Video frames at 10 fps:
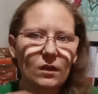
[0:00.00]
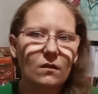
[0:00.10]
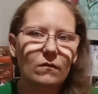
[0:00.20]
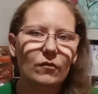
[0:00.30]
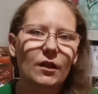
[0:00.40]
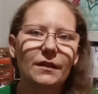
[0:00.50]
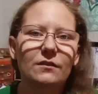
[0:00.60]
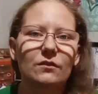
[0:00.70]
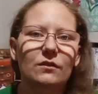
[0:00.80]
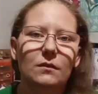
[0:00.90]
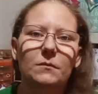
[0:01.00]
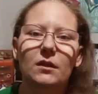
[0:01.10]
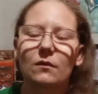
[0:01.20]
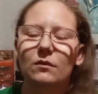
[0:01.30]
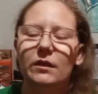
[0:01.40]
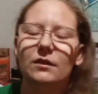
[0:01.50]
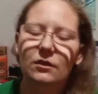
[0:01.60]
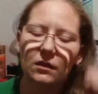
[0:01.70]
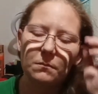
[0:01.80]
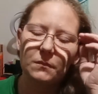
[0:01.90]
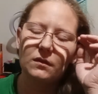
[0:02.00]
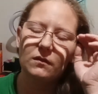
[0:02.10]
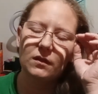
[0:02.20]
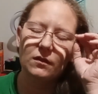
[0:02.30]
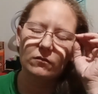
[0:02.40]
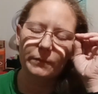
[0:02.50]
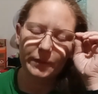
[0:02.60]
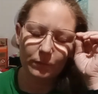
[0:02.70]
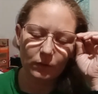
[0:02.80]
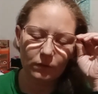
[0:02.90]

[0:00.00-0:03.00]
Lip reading: phrase or something to go with that shop. But I don't remember.